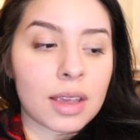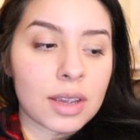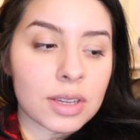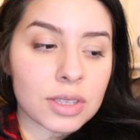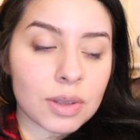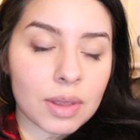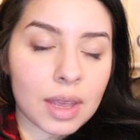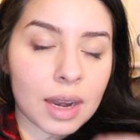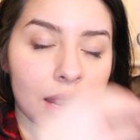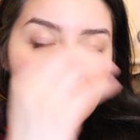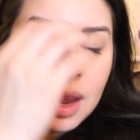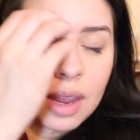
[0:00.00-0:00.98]
So then
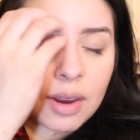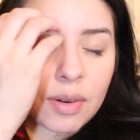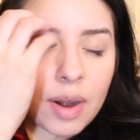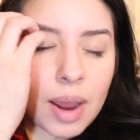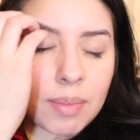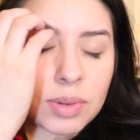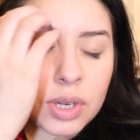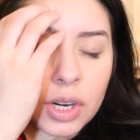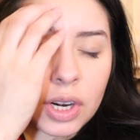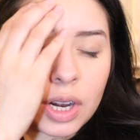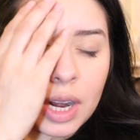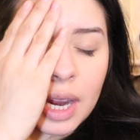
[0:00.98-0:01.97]
I grabbed
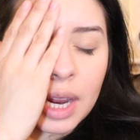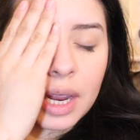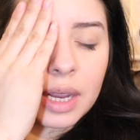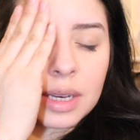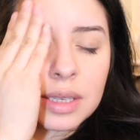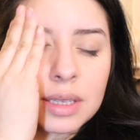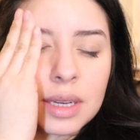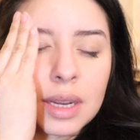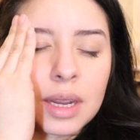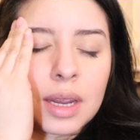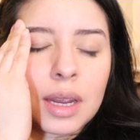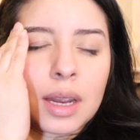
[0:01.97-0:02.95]
her and
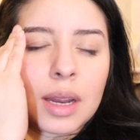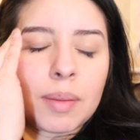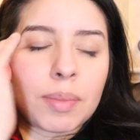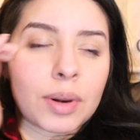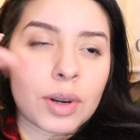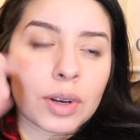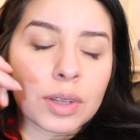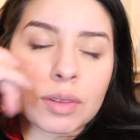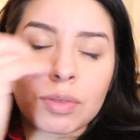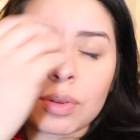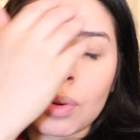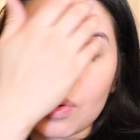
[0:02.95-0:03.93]
put her on the
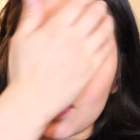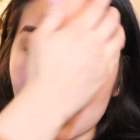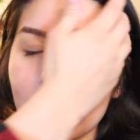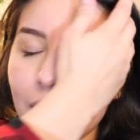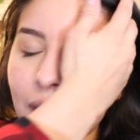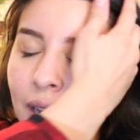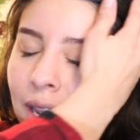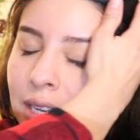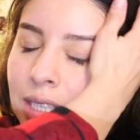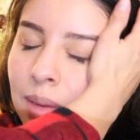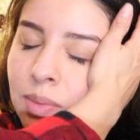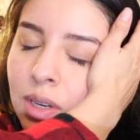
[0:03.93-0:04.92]
floor, and I
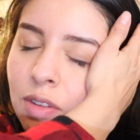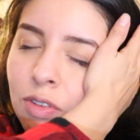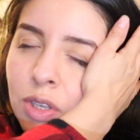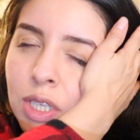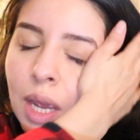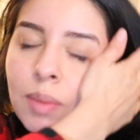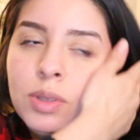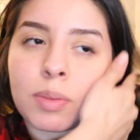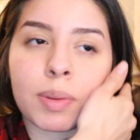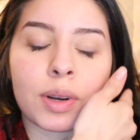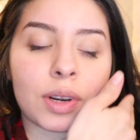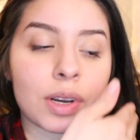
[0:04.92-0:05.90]
attempted a few times to
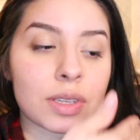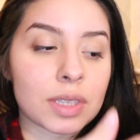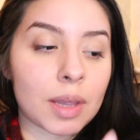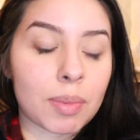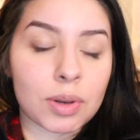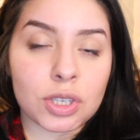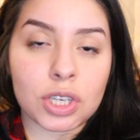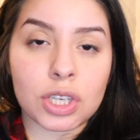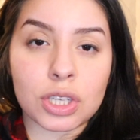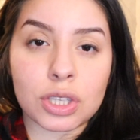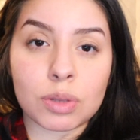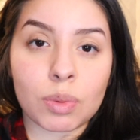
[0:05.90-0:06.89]
put her to sleep, and she
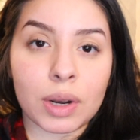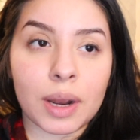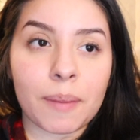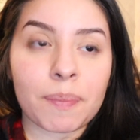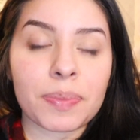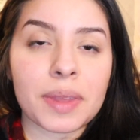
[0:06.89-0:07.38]
just wouldn't,